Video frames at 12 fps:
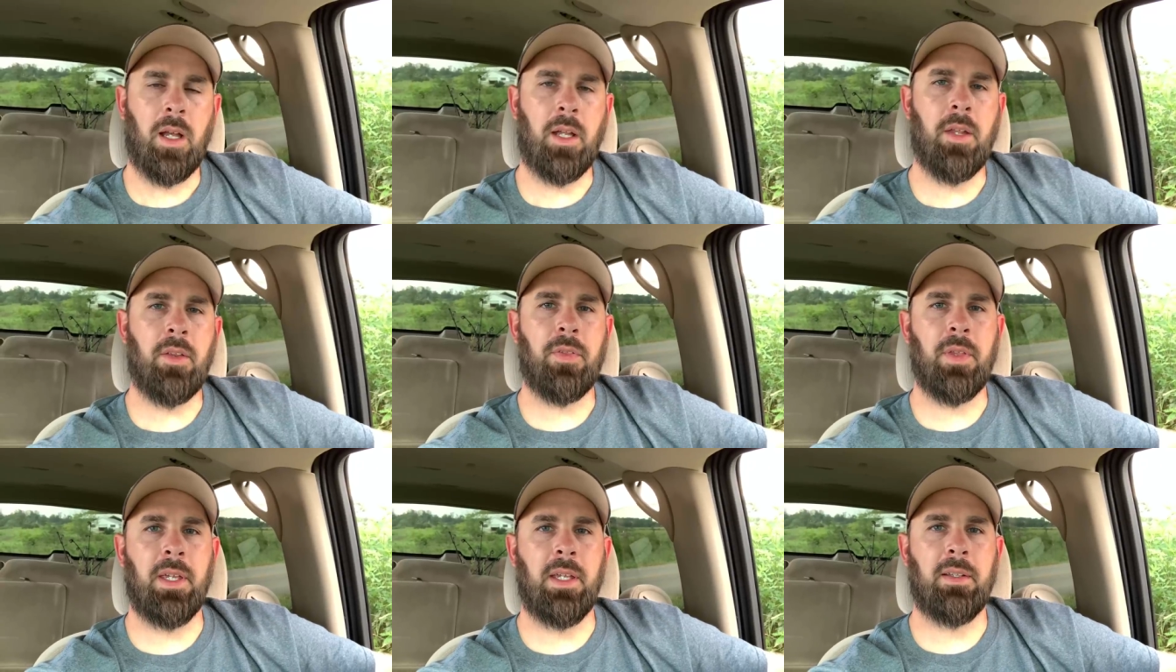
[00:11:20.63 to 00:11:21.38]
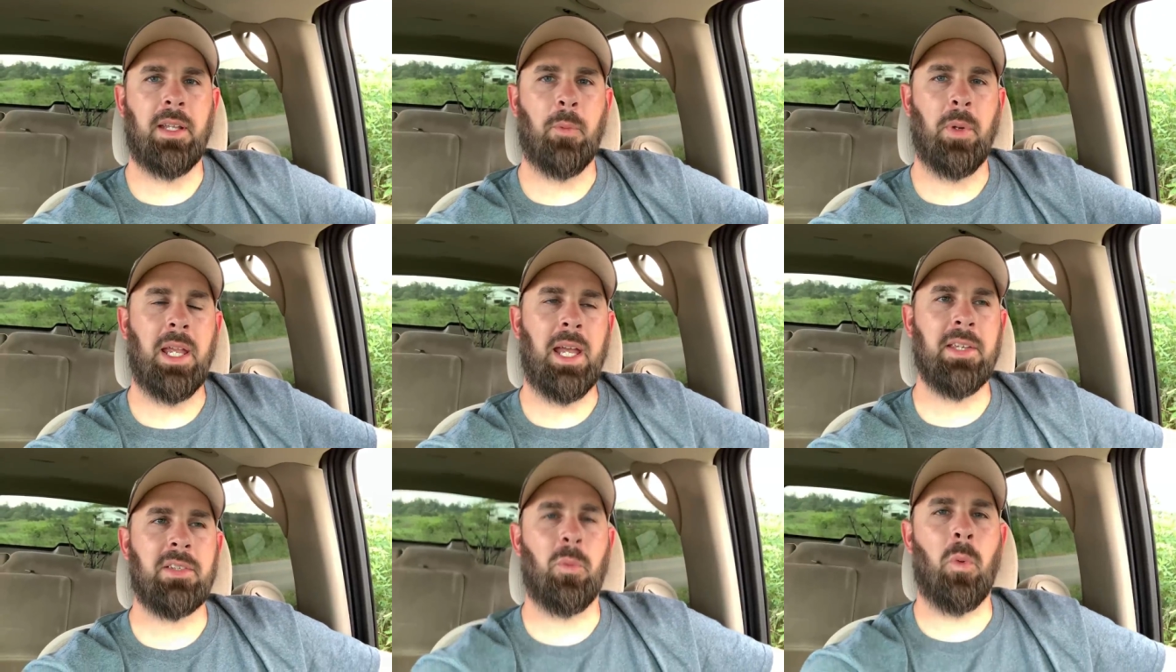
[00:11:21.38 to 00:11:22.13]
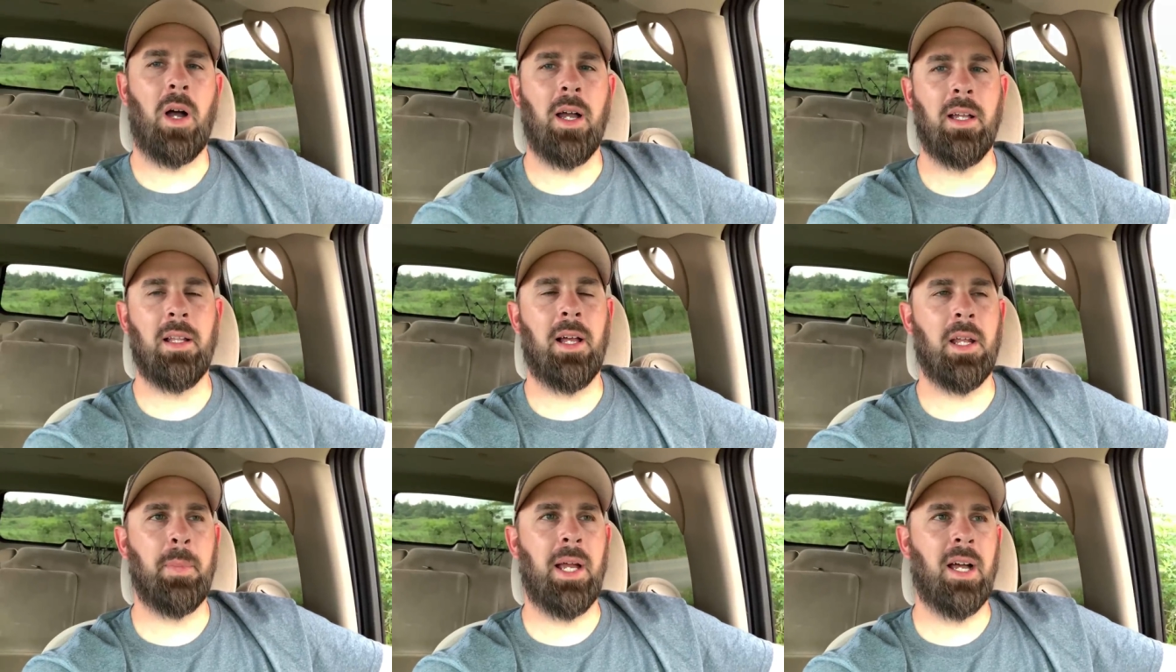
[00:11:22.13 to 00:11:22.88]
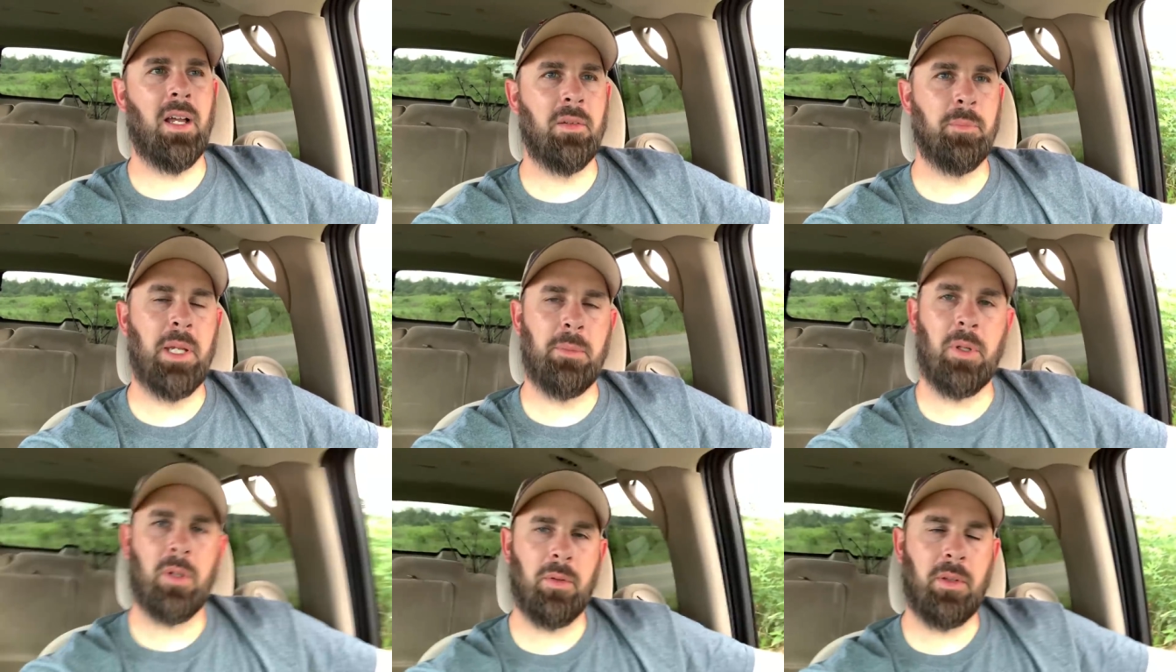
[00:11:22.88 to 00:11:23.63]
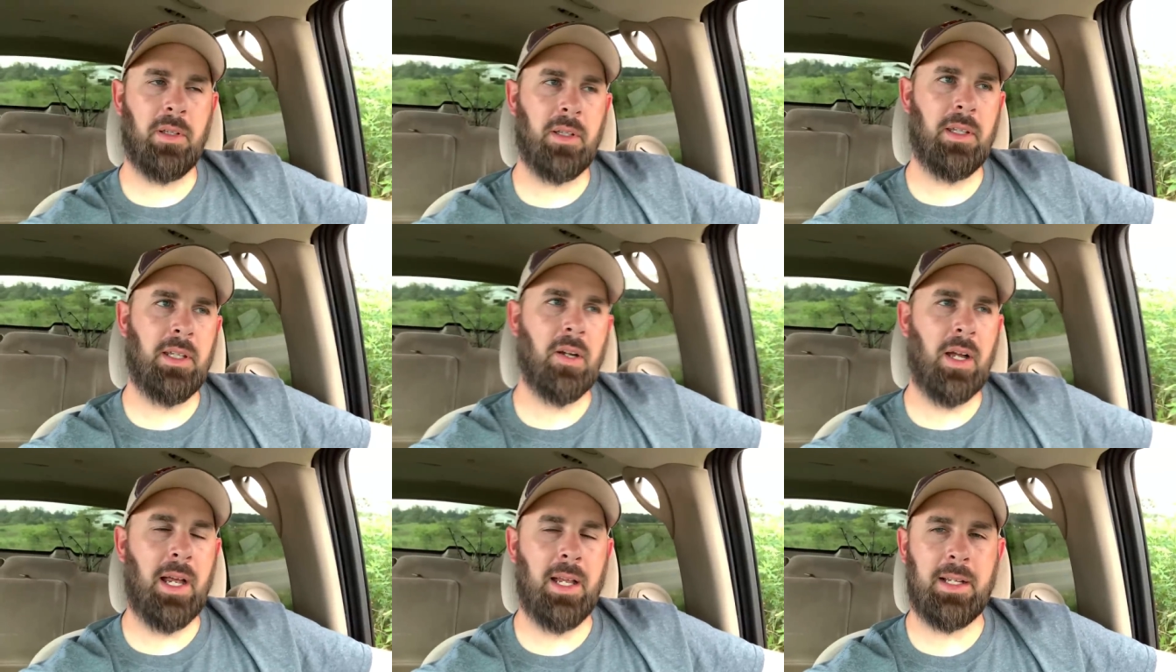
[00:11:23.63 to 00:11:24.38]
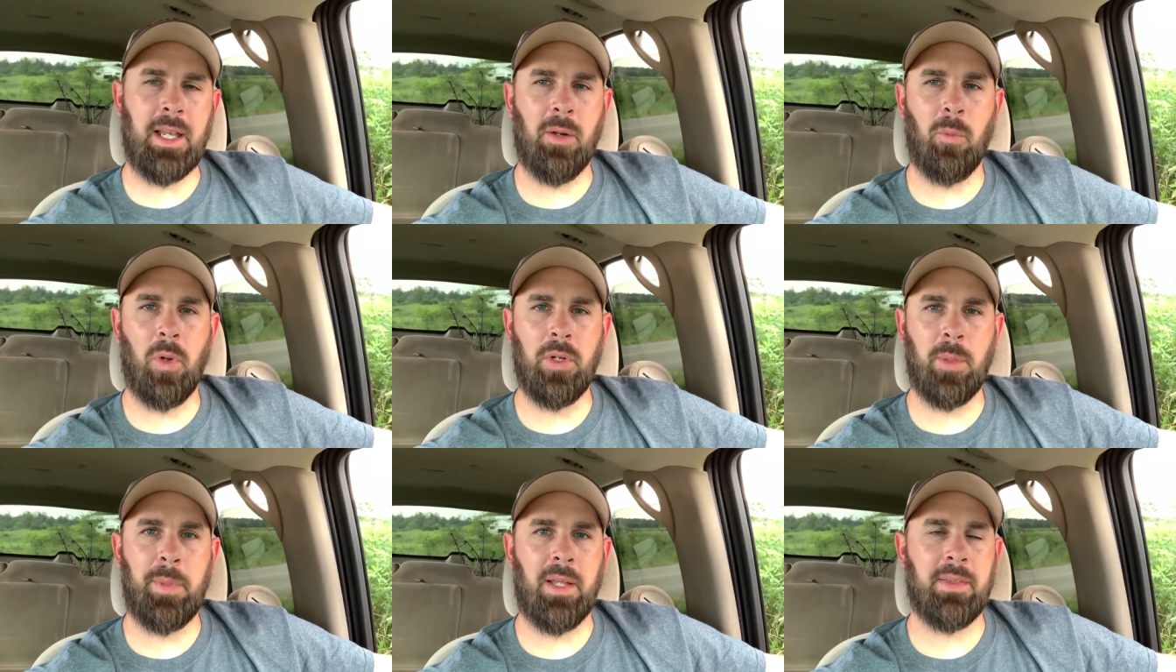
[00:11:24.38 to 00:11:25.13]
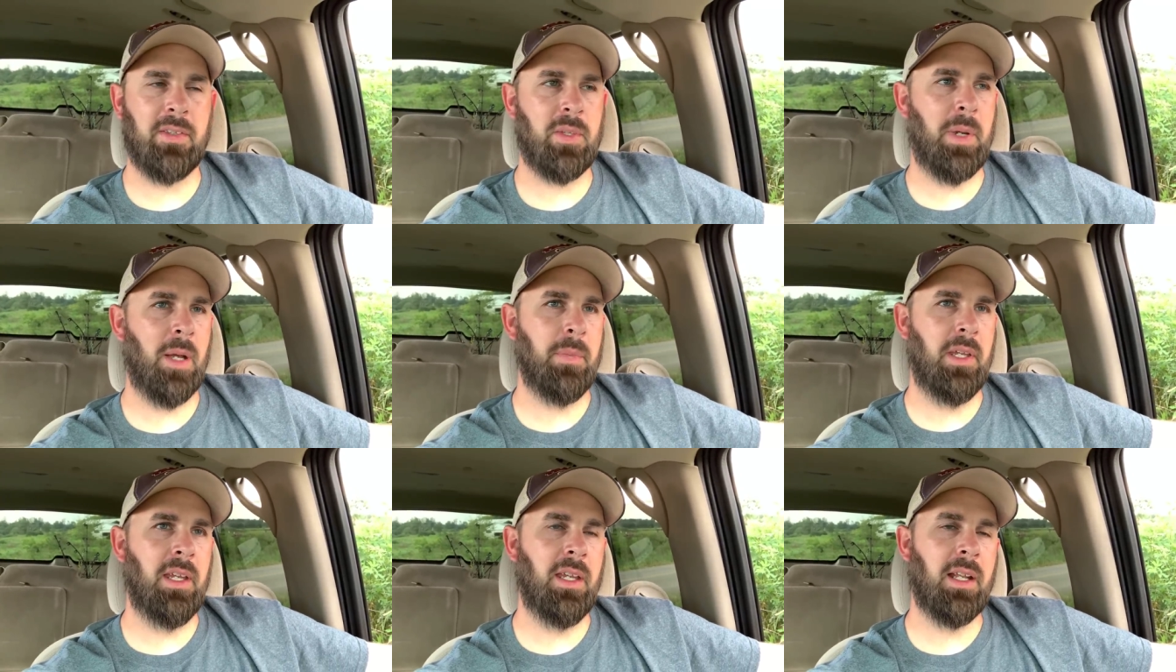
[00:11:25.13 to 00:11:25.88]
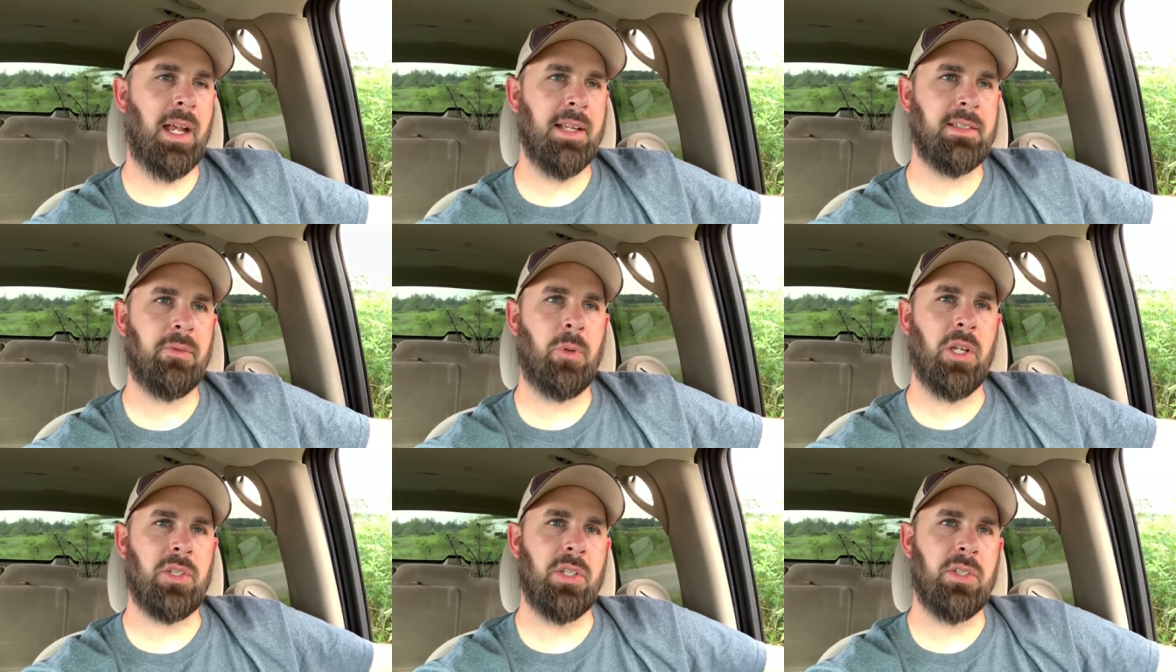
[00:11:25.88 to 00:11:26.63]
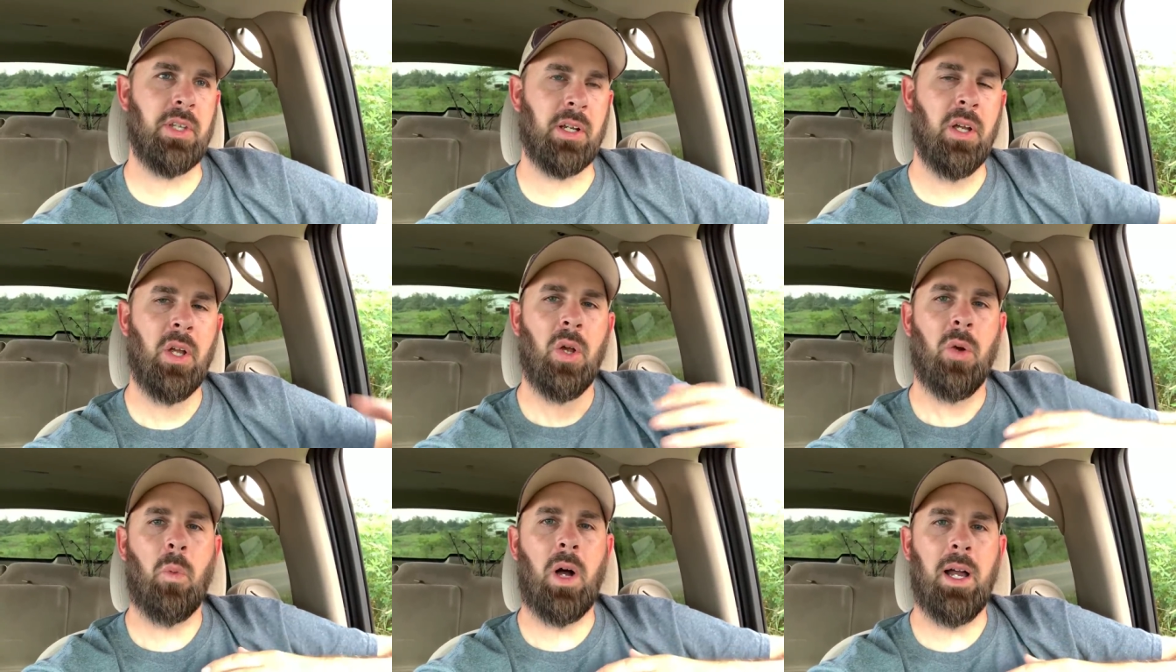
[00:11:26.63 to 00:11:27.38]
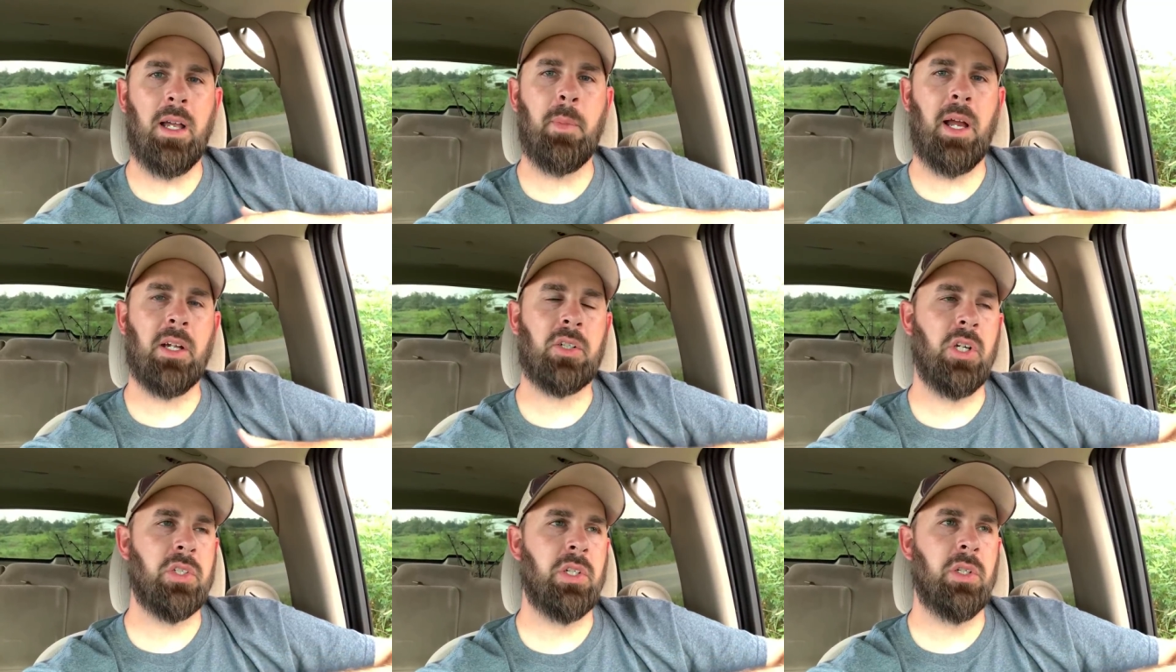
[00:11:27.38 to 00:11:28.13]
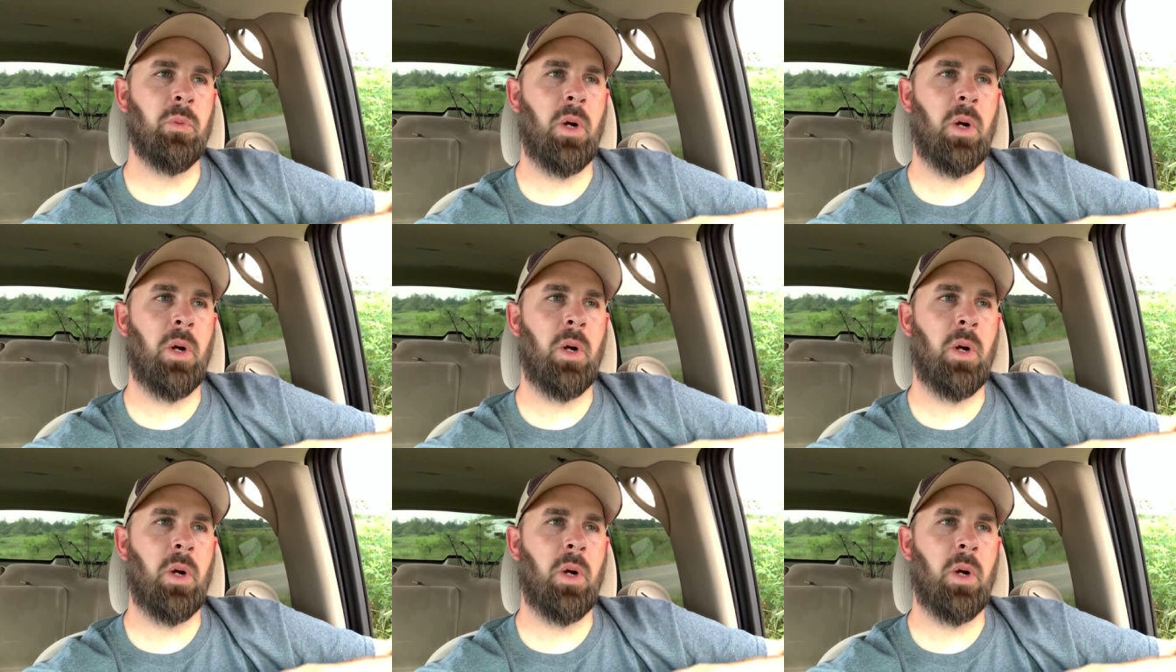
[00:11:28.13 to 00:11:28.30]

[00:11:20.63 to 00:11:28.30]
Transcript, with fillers: Another thing that we ask why a lot about, and people, you know, kind of wonder about this about me and ask some questions like, why am I a Christian?